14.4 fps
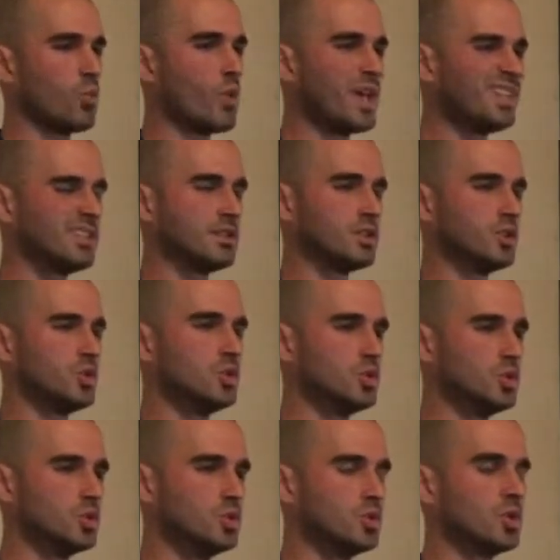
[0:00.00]
when
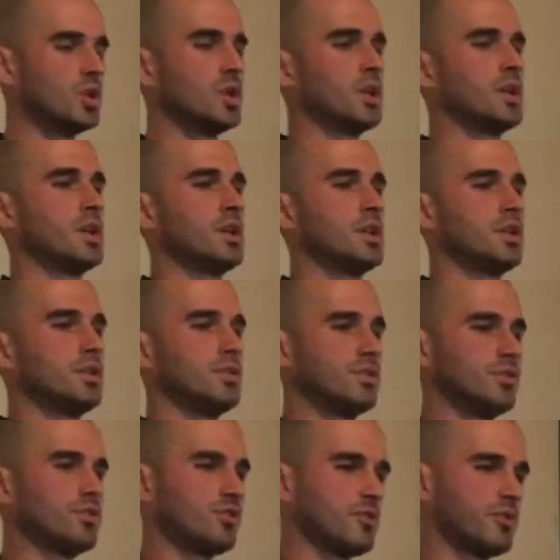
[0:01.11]
you
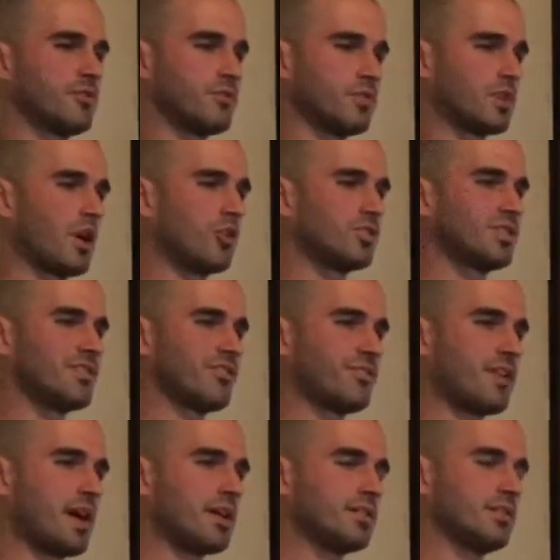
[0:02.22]
see cause and
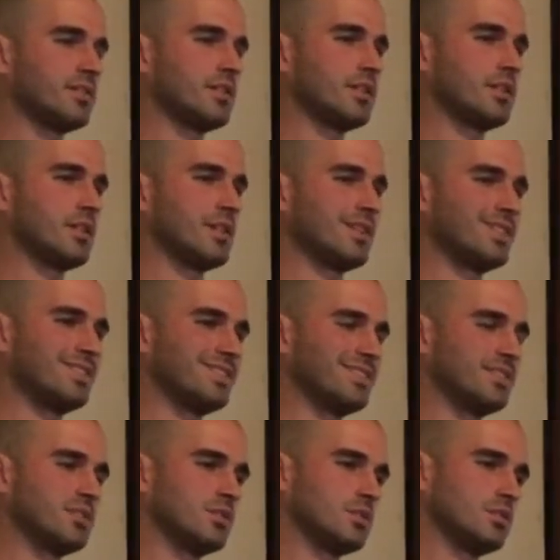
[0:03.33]
effect, and
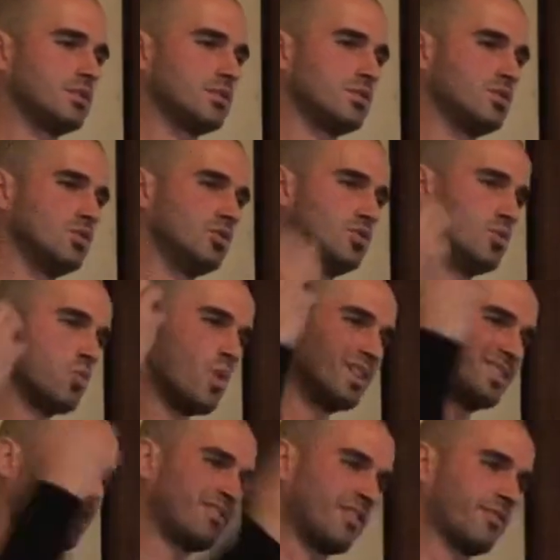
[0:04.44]
you
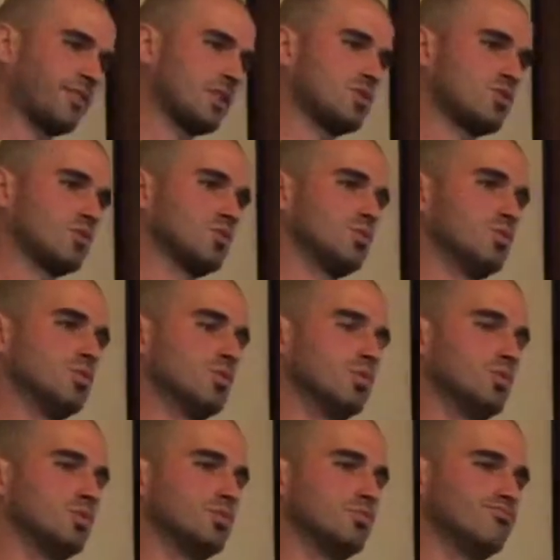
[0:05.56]
want everything
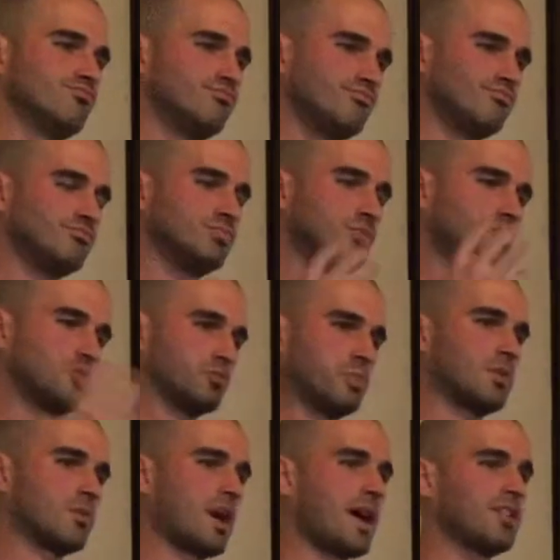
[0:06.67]
to to
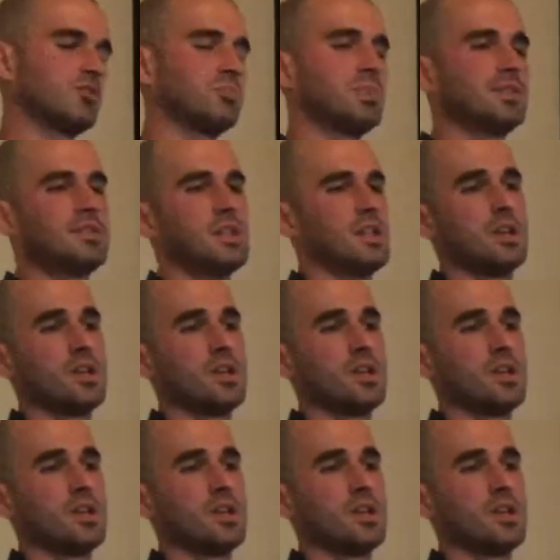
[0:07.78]
be right, but